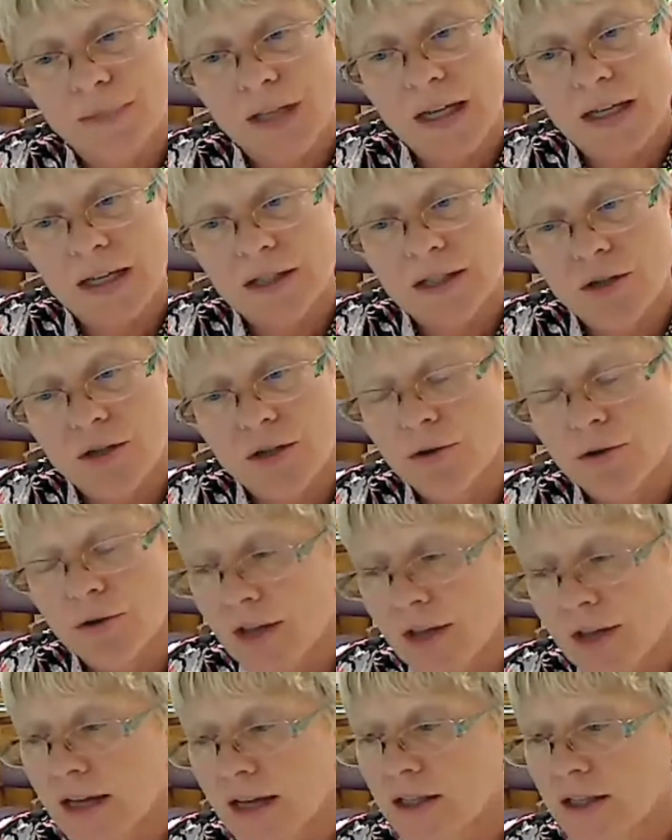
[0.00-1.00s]
And so
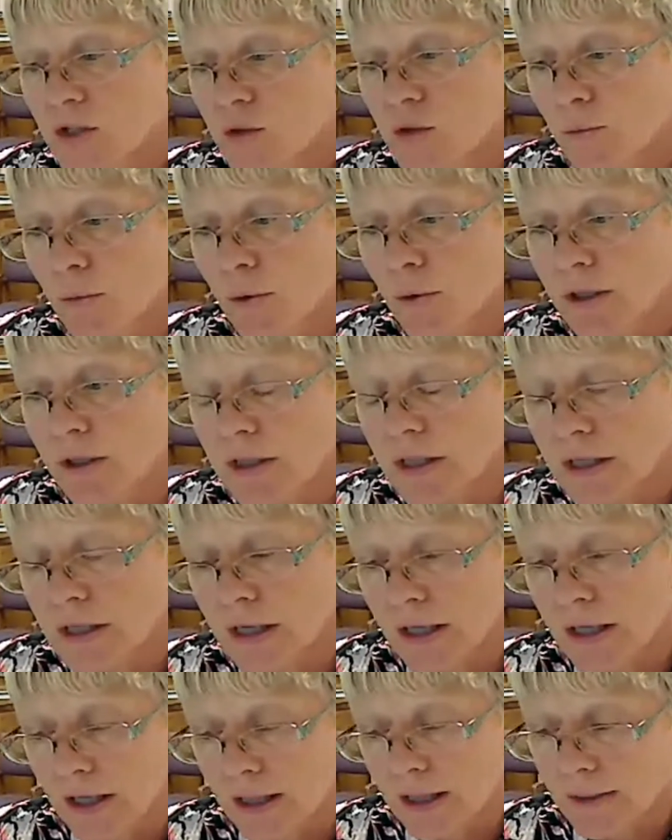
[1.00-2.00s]
that is what,
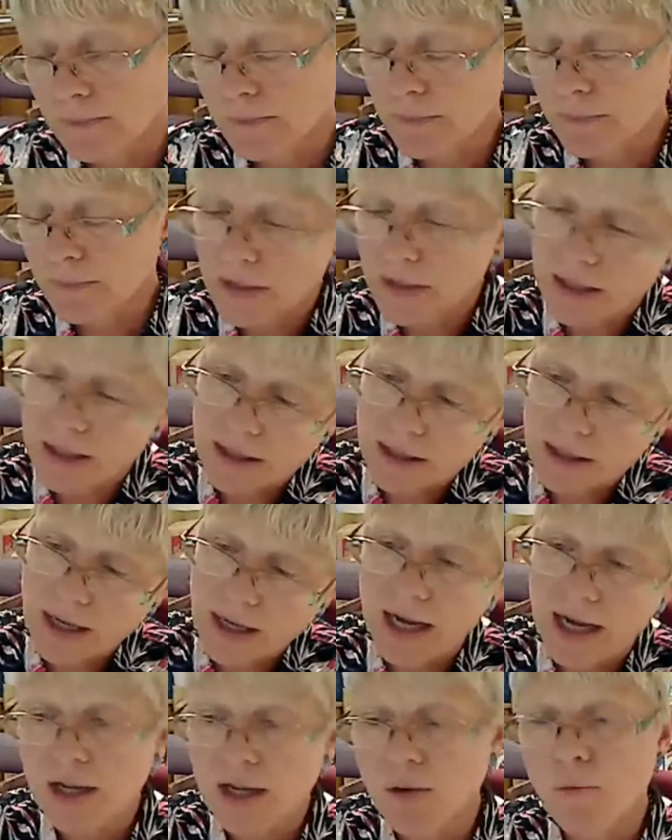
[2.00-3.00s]
in
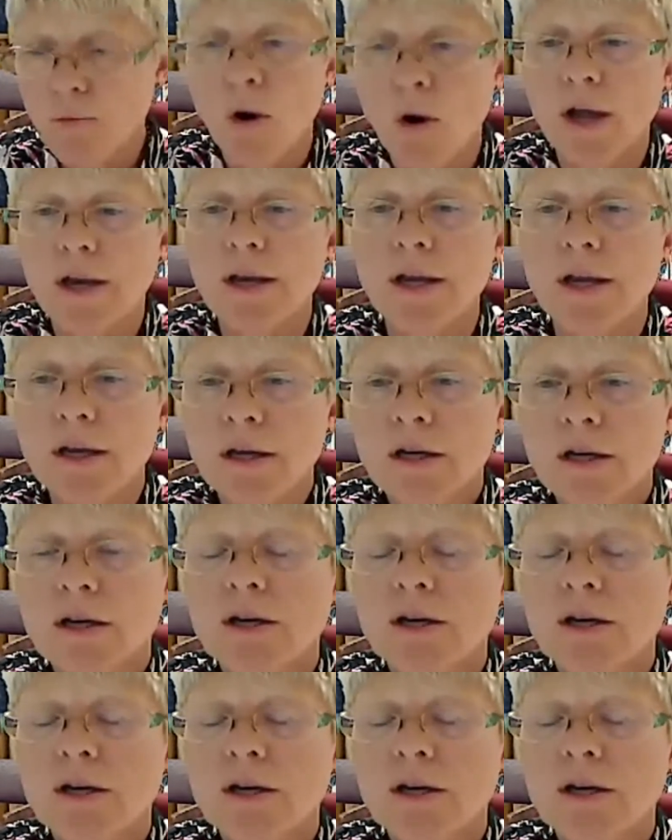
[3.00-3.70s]
'81,